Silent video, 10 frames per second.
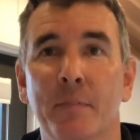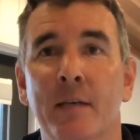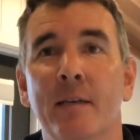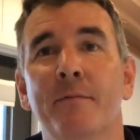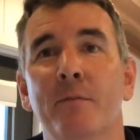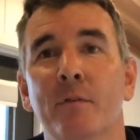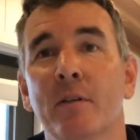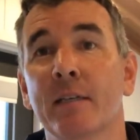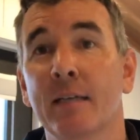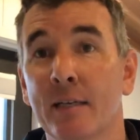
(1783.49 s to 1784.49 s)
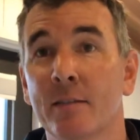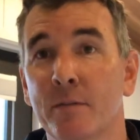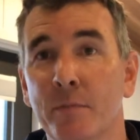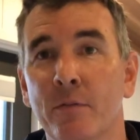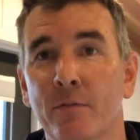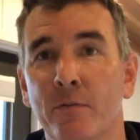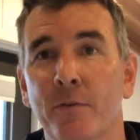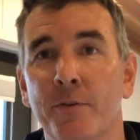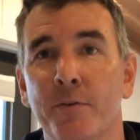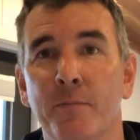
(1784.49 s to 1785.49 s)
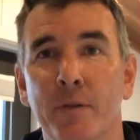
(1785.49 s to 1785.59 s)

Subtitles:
But if you would like us to build it for you,